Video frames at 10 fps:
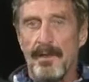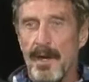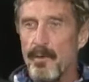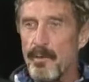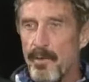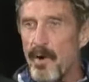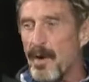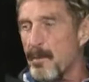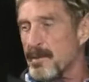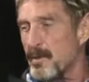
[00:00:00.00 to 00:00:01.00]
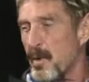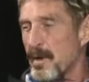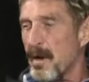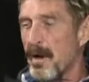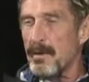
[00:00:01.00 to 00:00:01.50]
there were programmers that
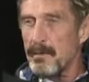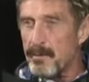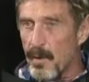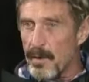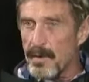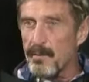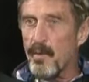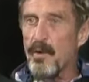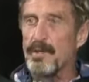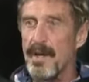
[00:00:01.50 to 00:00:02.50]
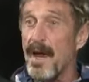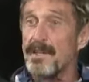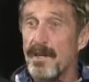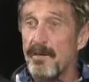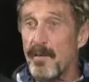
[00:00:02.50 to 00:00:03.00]
went on bulletin boards
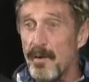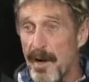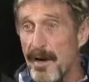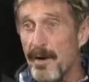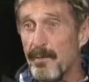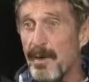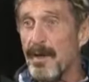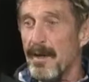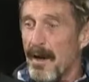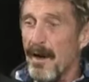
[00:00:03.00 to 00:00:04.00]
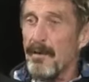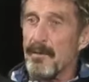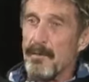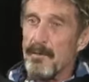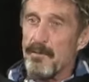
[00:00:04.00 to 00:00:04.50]
asking for help
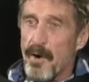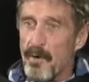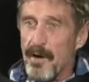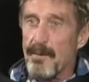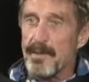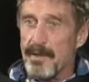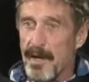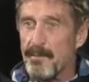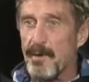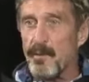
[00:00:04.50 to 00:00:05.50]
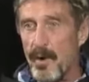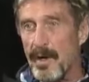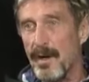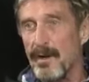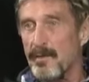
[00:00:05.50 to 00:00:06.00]
on programs that they had been
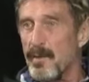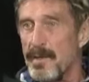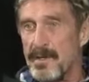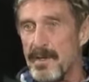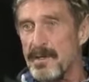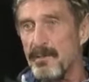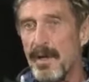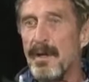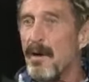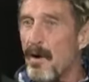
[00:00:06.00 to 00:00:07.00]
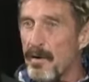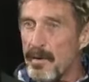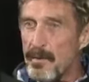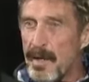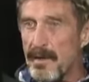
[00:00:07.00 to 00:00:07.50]
working on for this system, all
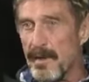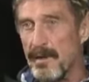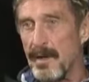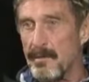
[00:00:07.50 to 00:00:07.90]
of them Indian.